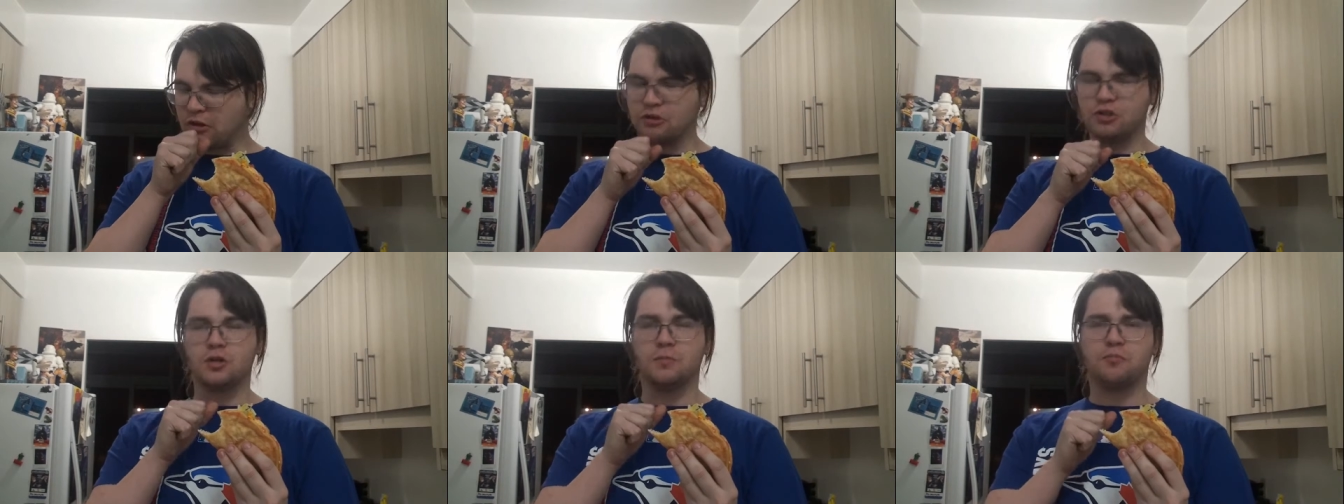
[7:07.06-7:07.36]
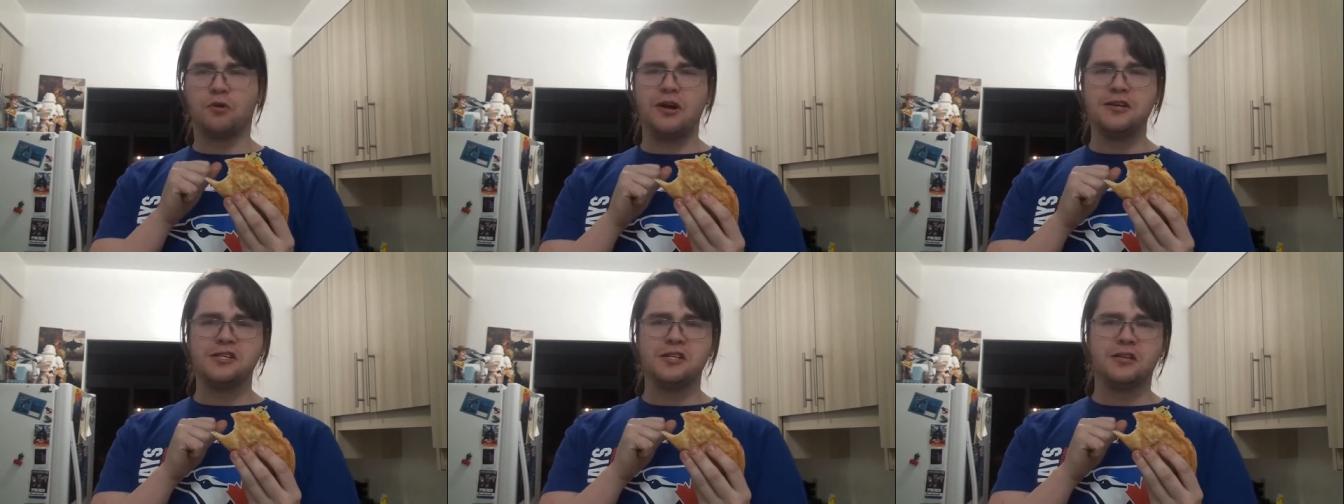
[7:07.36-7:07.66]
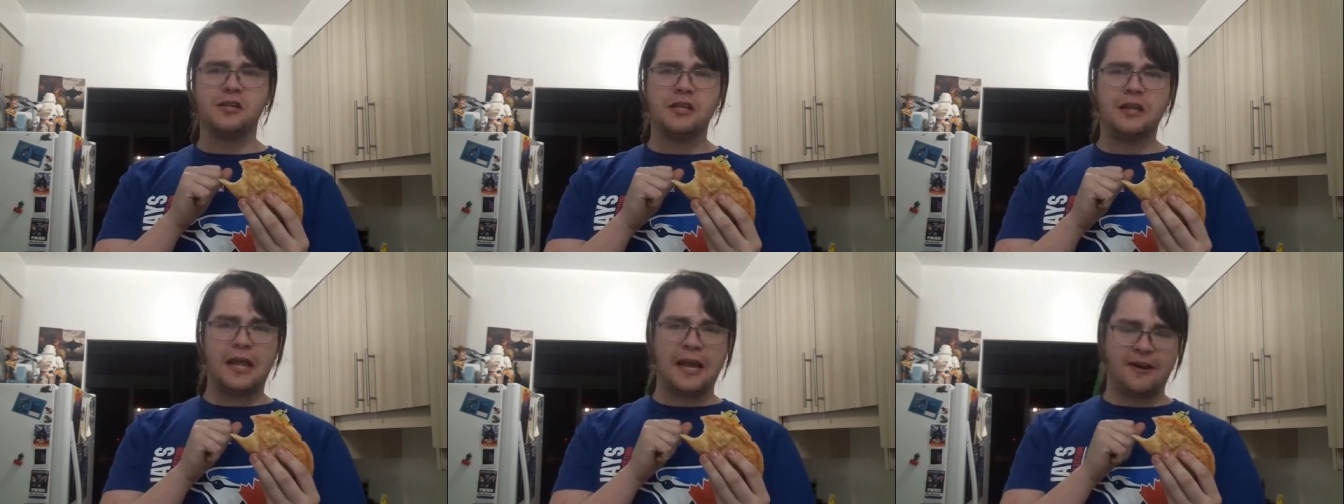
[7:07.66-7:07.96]
It's
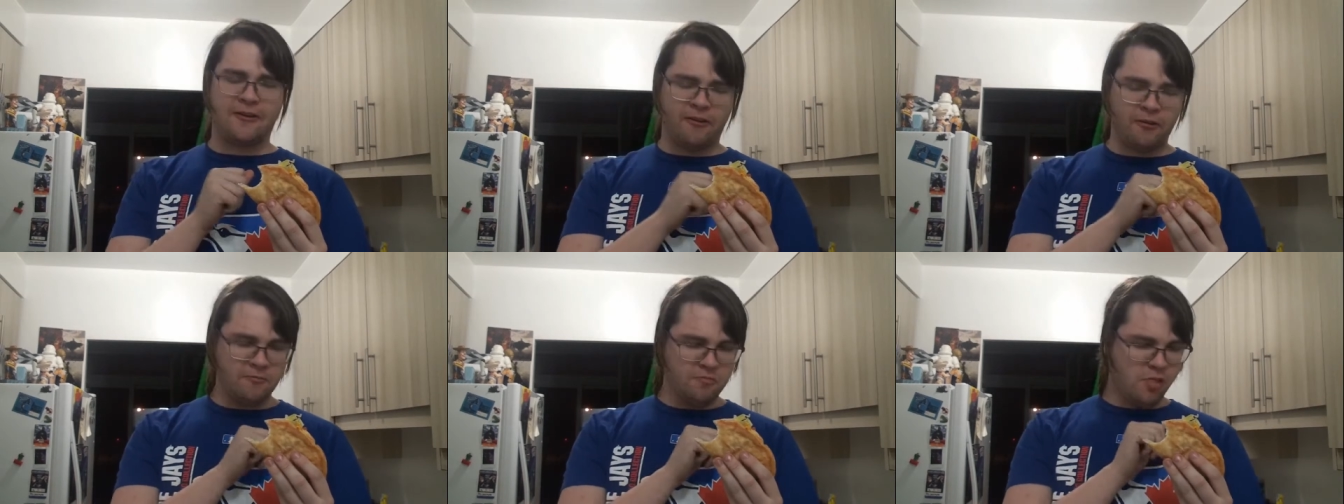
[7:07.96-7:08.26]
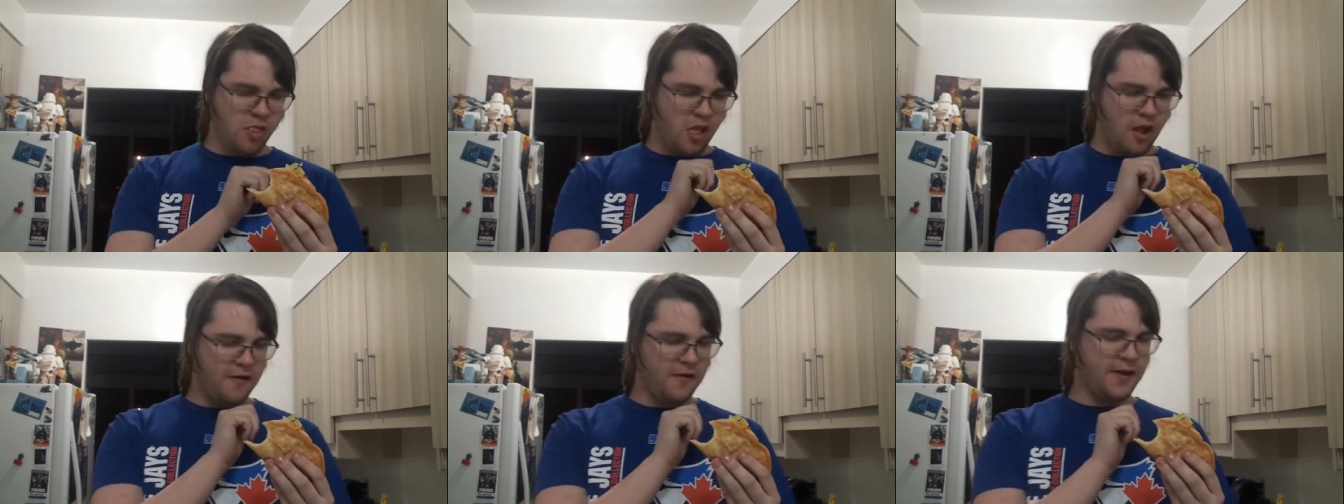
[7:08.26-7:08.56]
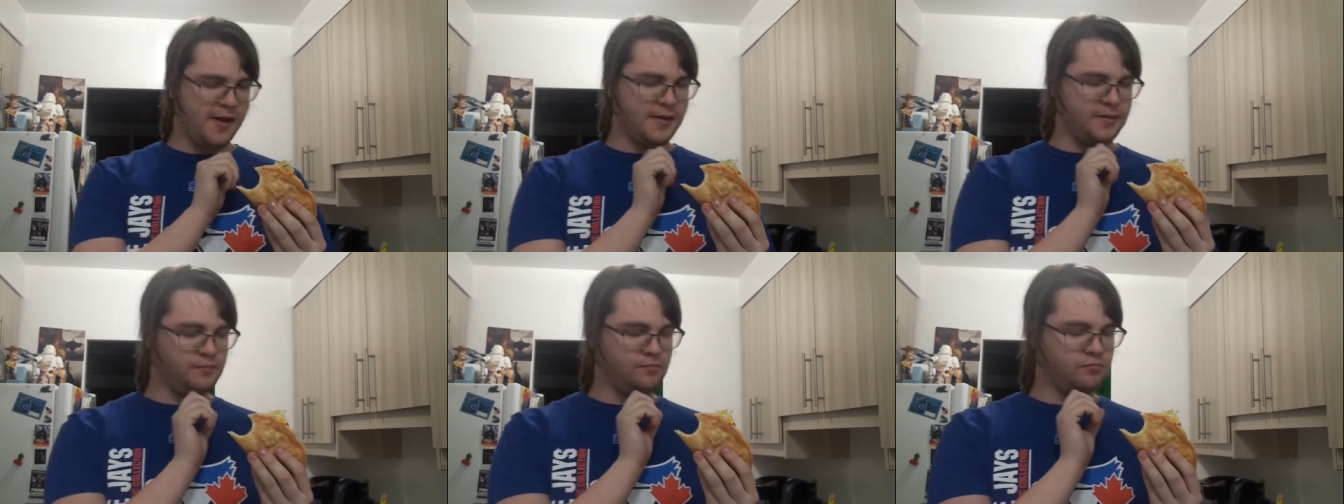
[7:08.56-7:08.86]
surprisingly lighter.
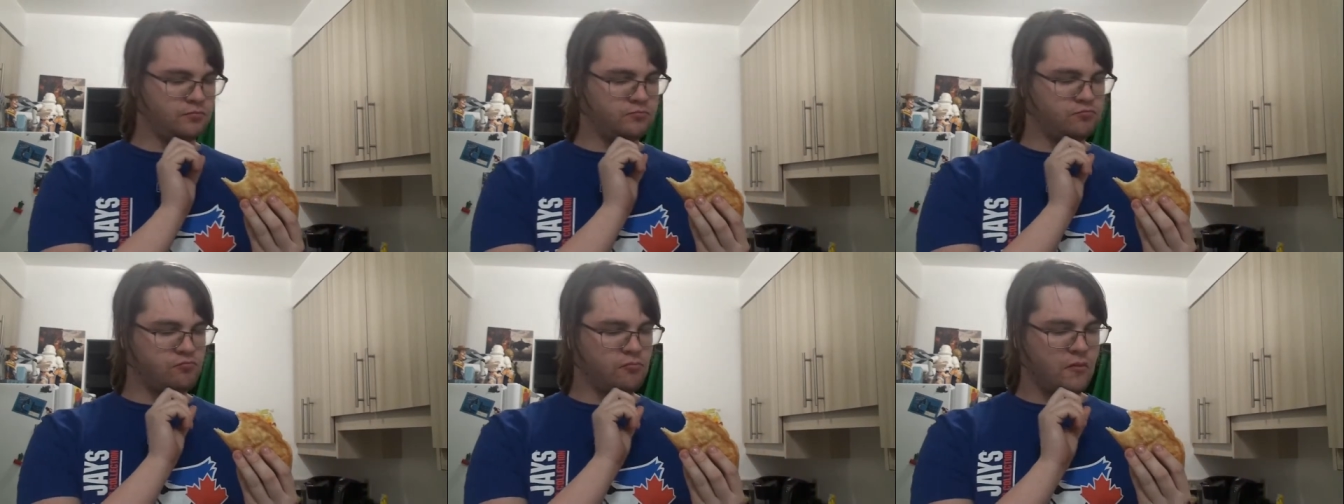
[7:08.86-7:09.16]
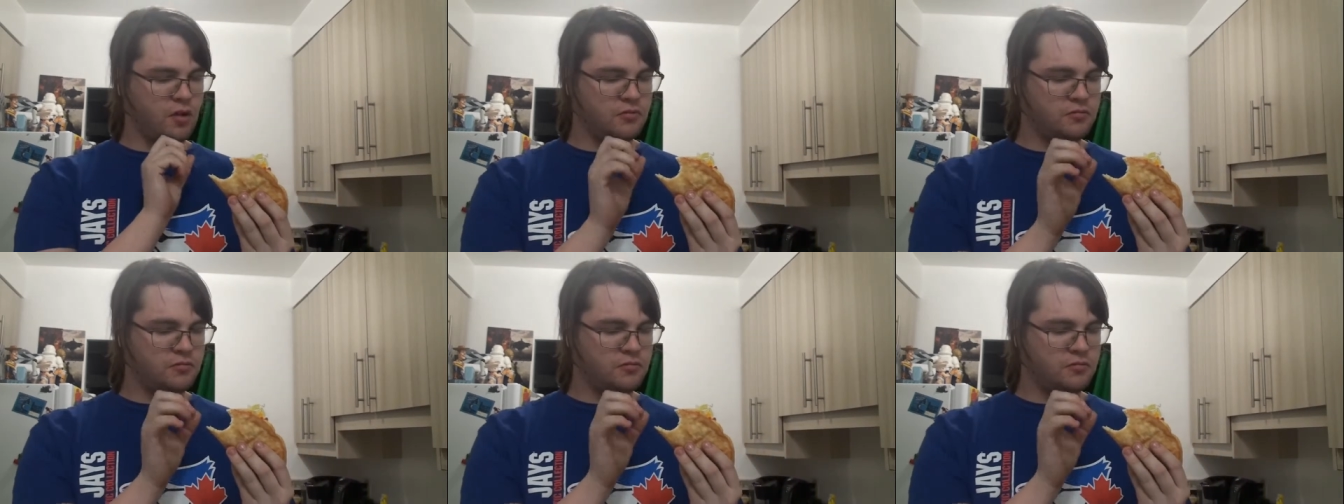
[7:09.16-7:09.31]
Um,